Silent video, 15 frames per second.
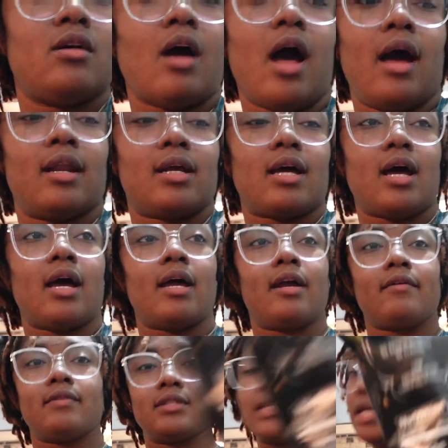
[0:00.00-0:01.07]
I done got
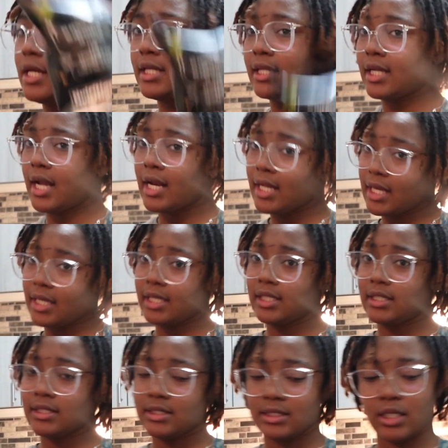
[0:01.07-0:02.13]
everything that I needed,
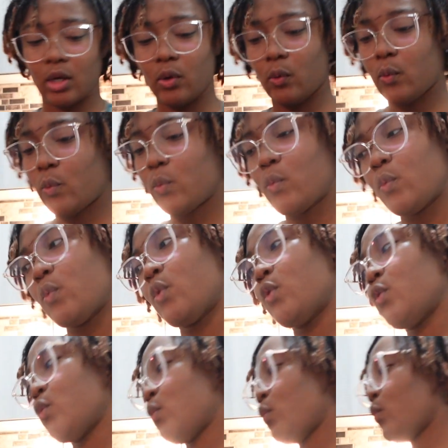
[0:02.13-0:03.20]
so
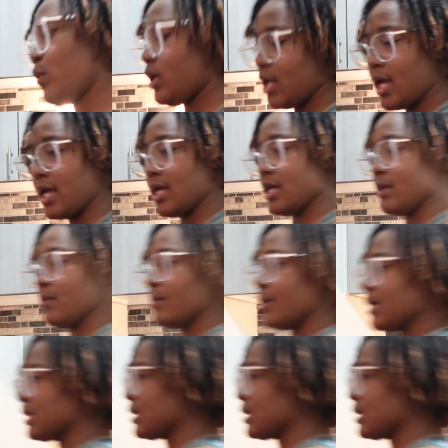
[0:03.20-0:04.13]
yeah, we about